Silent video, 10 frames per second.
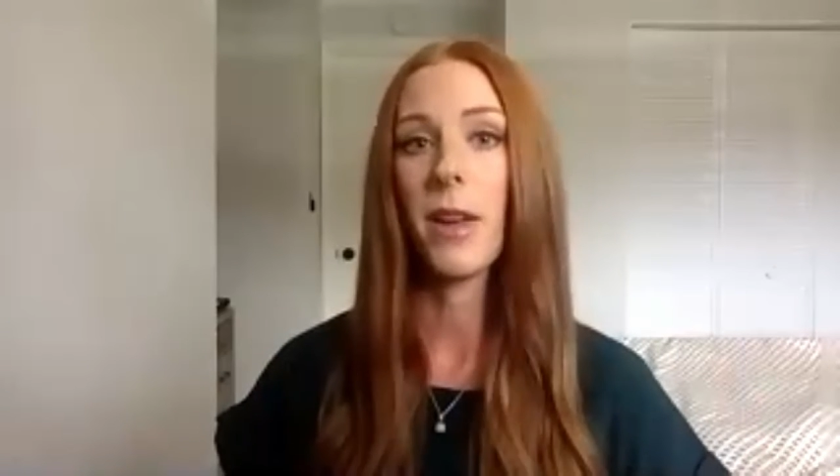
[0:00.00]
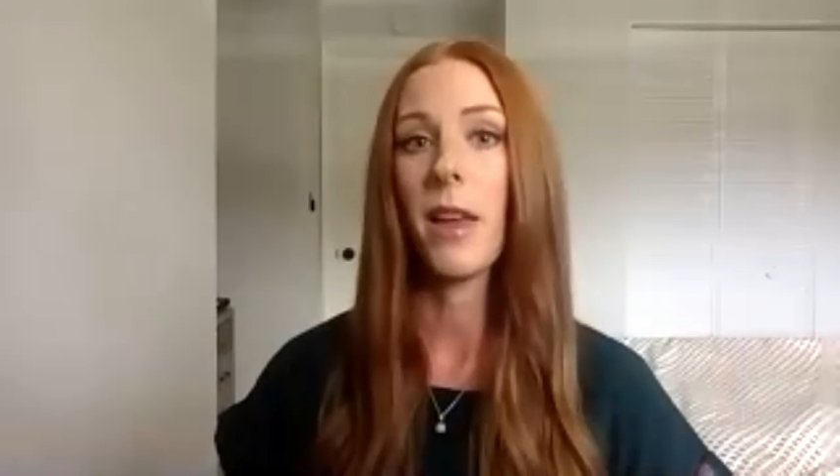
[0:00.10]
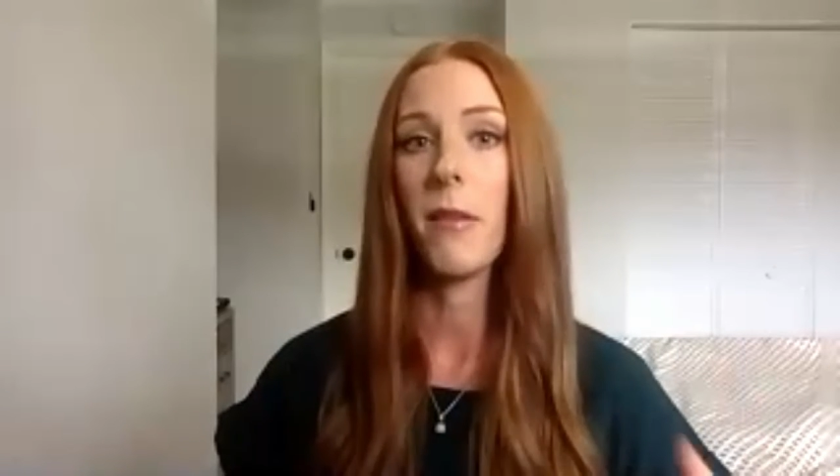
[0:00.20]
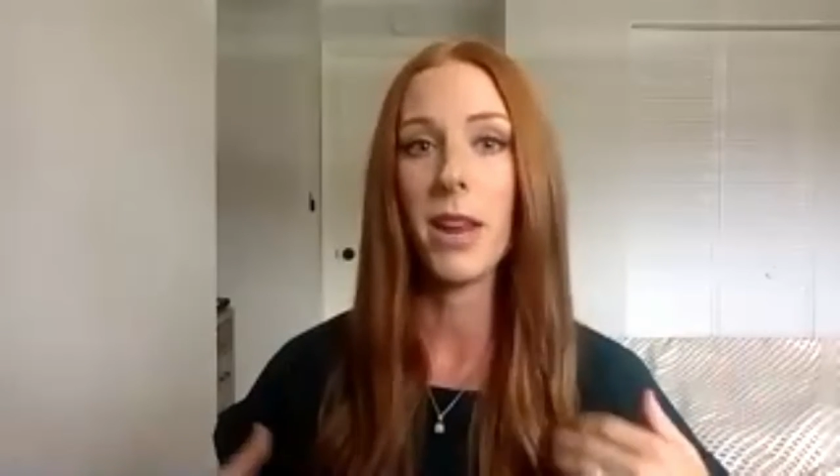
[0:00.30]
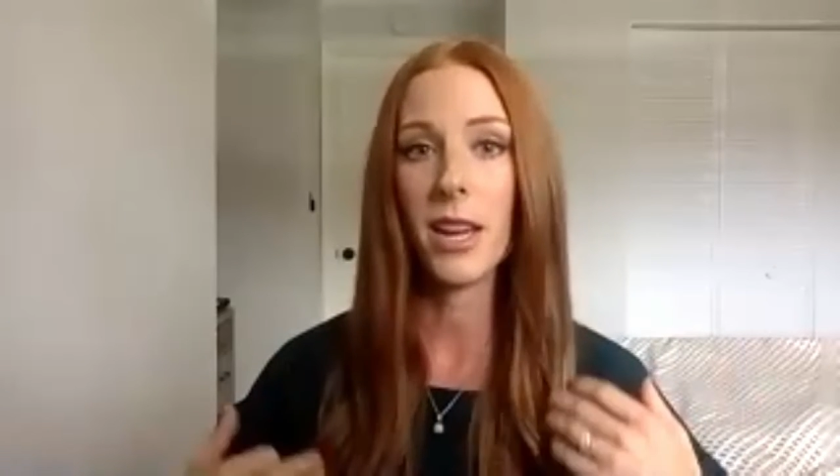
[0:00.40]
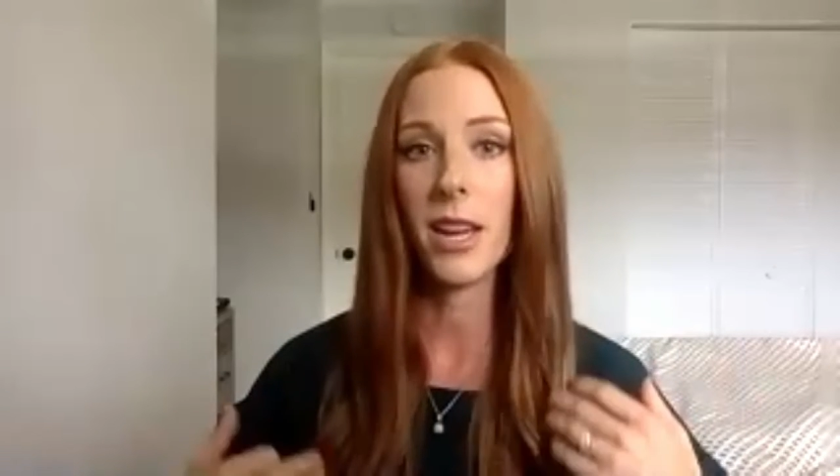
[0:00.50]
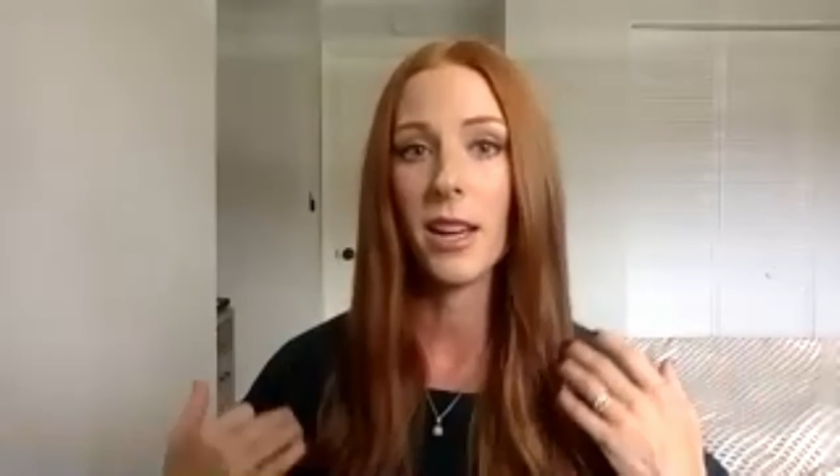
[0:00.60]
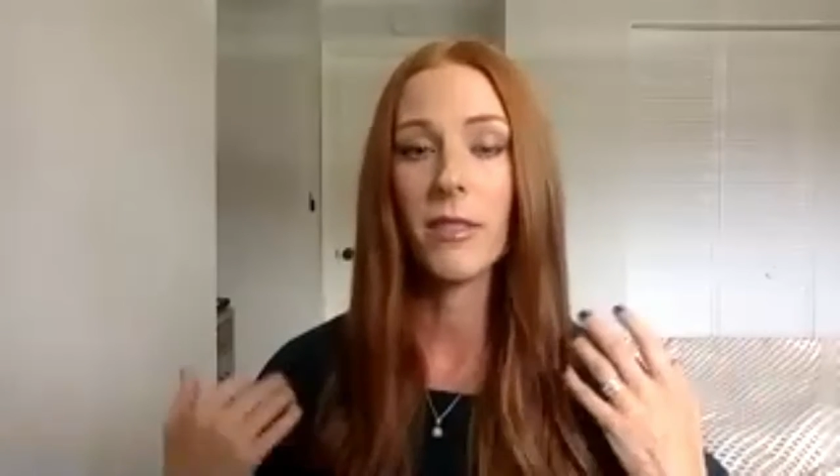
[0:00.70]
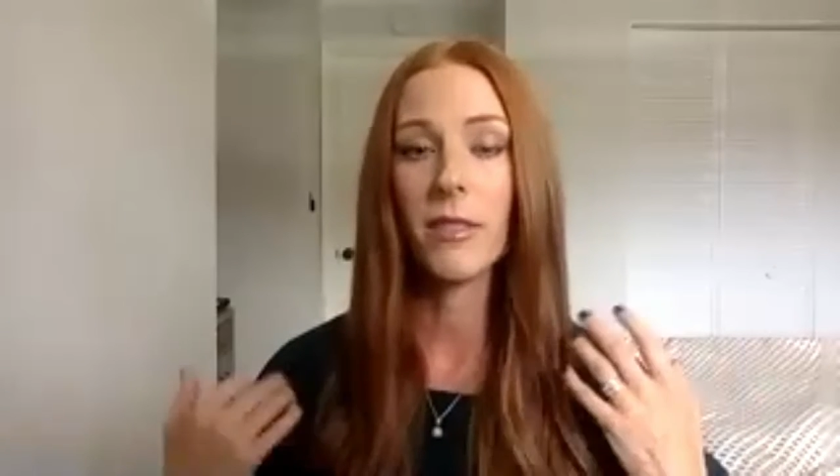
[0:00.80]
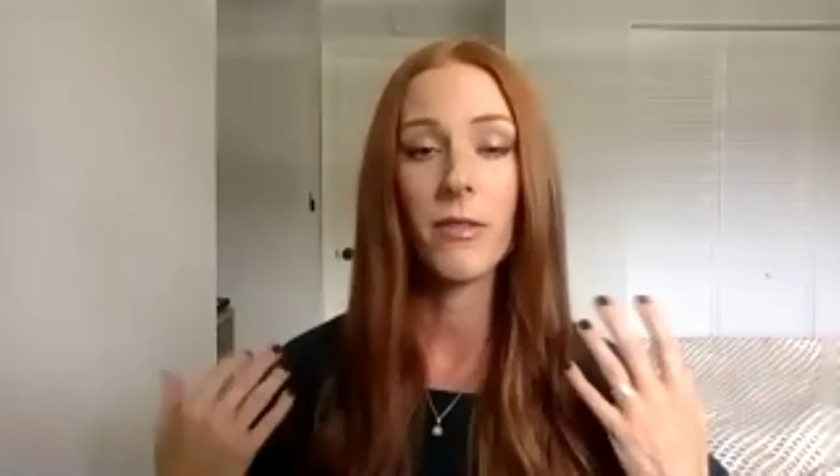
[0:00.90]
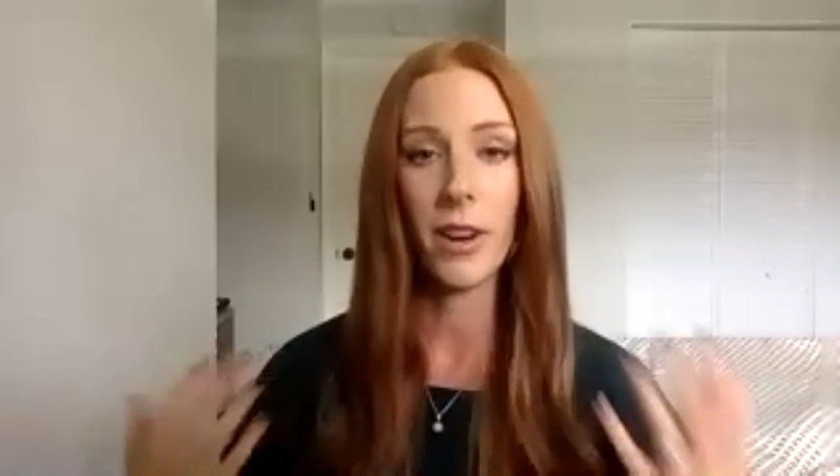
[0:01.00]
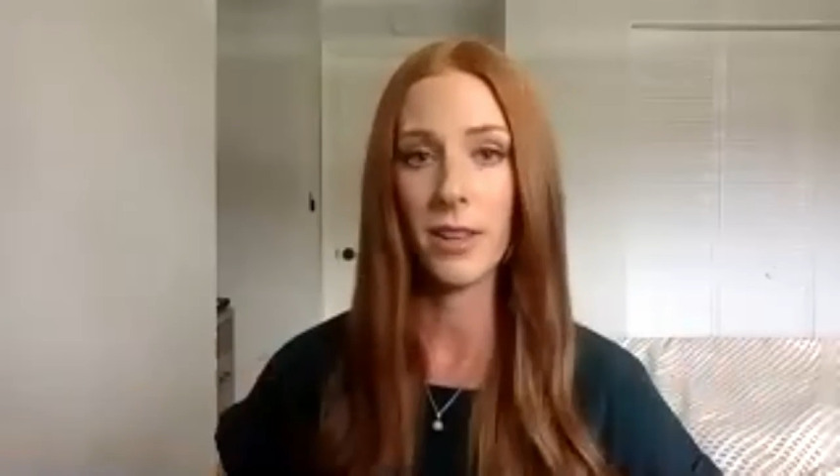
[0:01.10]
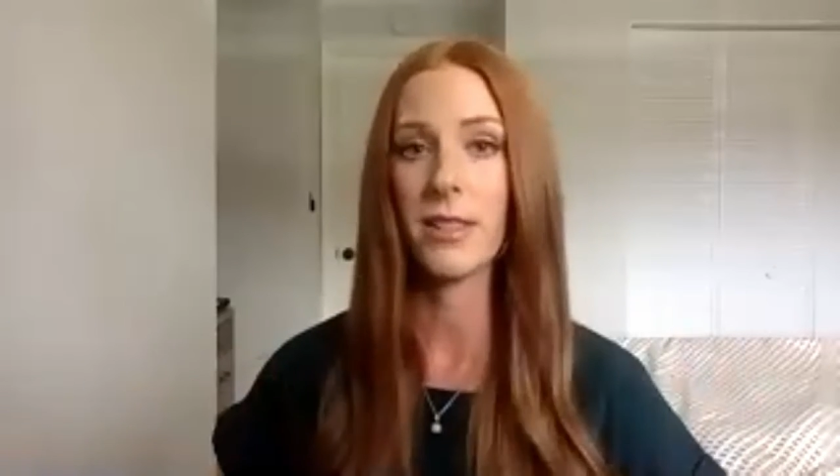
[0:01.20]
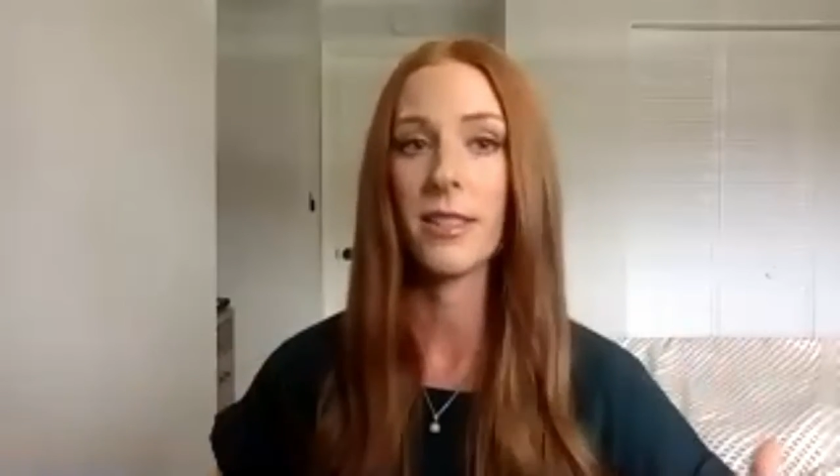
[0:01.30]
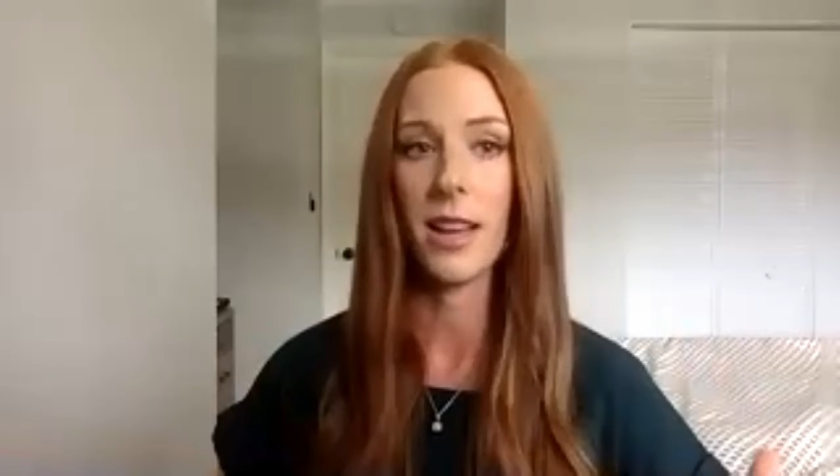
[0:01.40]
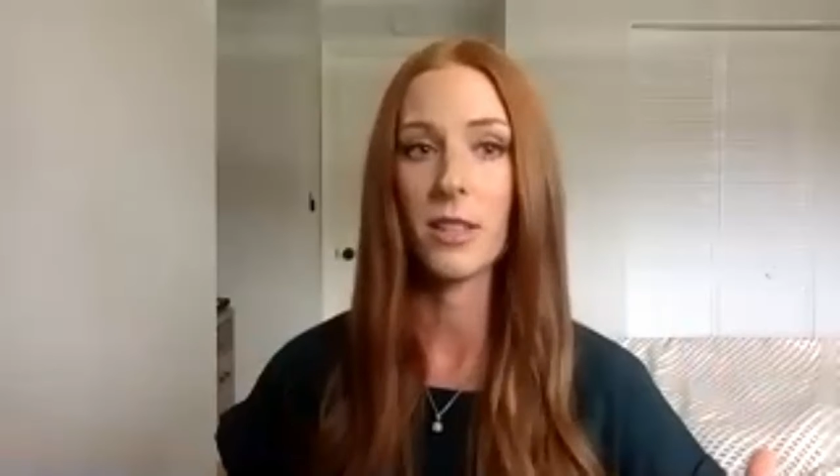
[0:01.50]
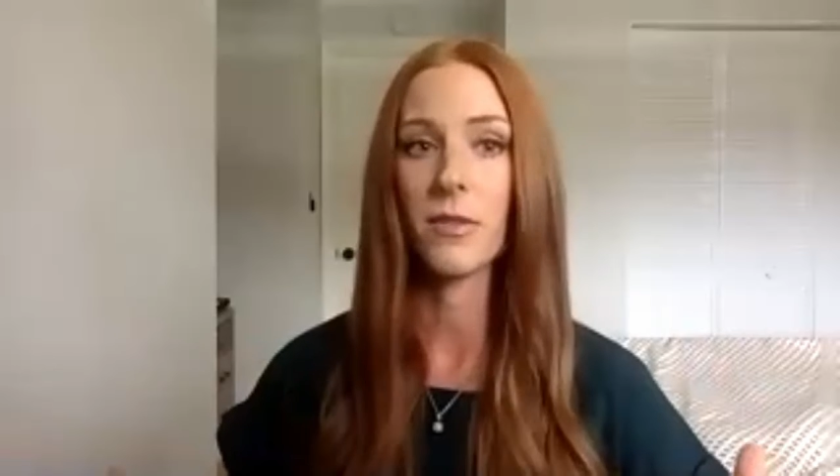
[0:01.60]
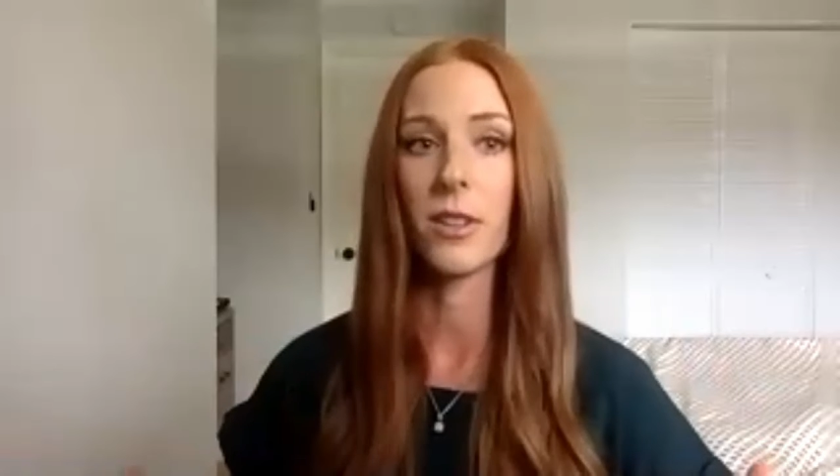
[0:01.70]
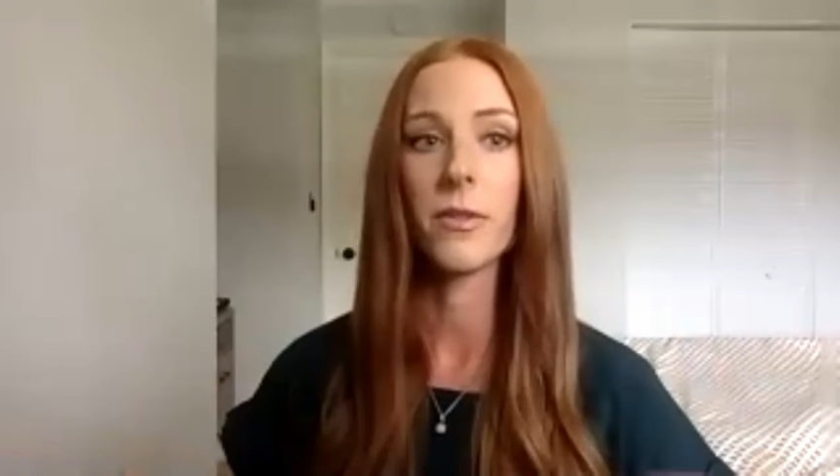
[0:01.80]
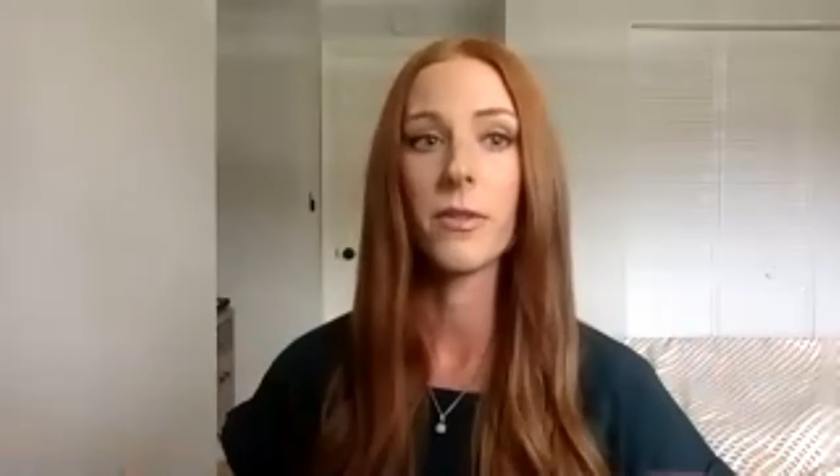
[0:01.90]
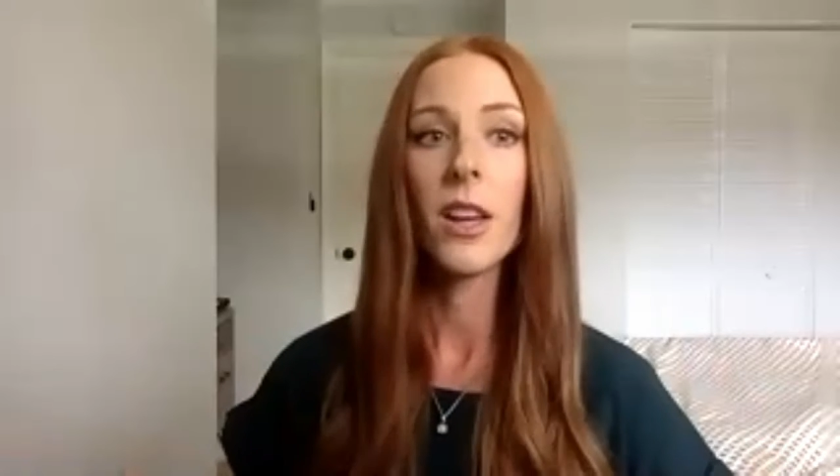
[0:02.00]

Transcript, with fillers: and making it very successful.